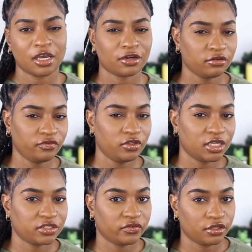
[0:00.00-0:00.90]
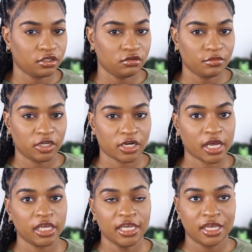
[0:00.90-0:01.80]
I don't know if you guys have heard of Udemy or
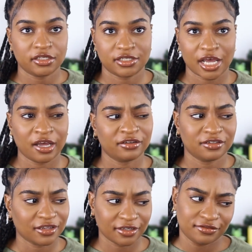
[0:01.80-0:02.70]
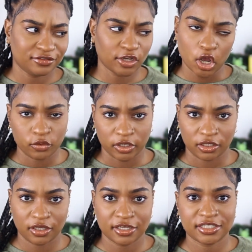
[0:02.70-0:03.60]
not. It's not like
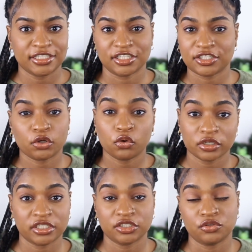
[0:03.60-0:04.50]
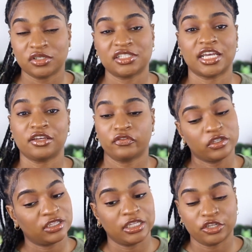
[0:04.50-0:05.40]
coding, it's just courses you can take for
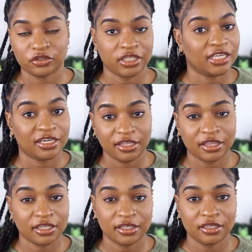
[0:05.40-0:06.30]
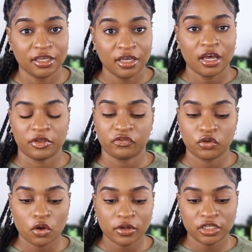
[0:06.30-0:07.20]
literally anything. If you
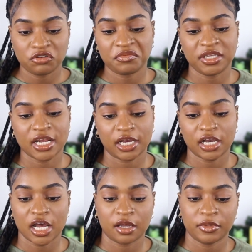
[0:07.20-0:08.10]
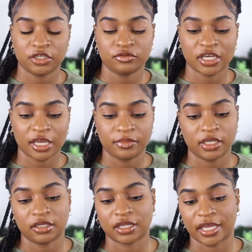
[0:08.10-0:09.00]
go on Udemy.com and you type
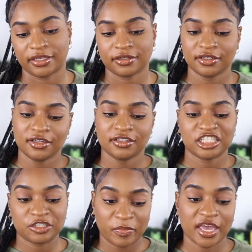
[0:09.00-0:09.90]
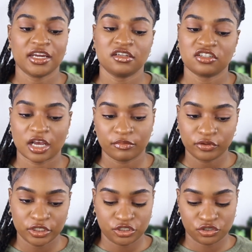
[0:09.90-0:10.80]
in like Spanish, I'm
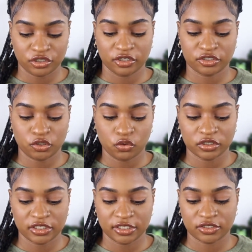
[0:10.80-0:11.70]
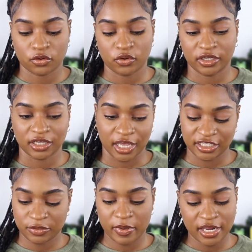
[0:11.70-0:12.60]
pretty sure there's courses on like
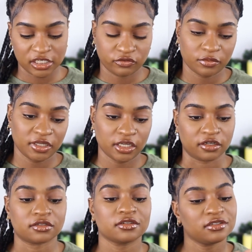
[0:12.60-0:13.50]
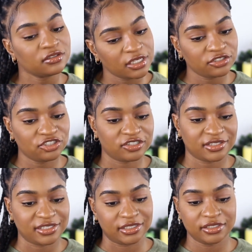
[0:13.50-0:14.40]
Spanish for beginners. Let's just
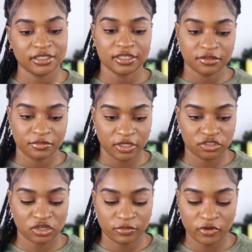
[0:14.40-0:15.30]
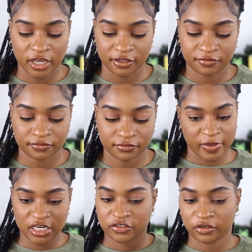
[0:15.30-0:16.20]
see. Make sure I'm right.
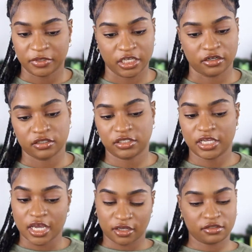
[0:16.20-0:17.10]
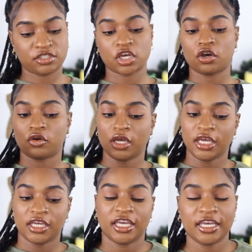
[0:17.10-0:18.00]
Spanish for beginners. Yeah, so
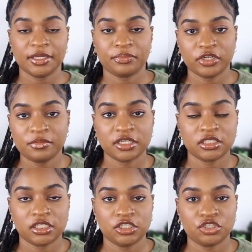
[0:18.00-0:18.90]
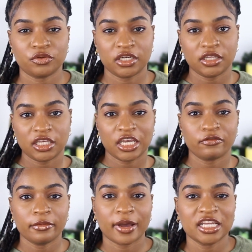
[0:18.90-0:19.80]
it pretty much teaches you anything. It
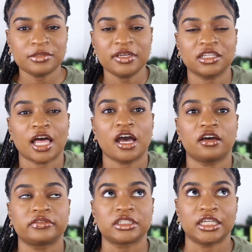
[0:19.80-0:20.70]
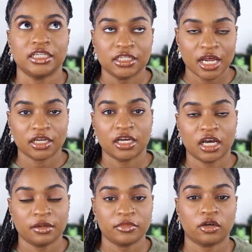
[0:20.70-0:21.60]
reminds me a lot of Lynda.com.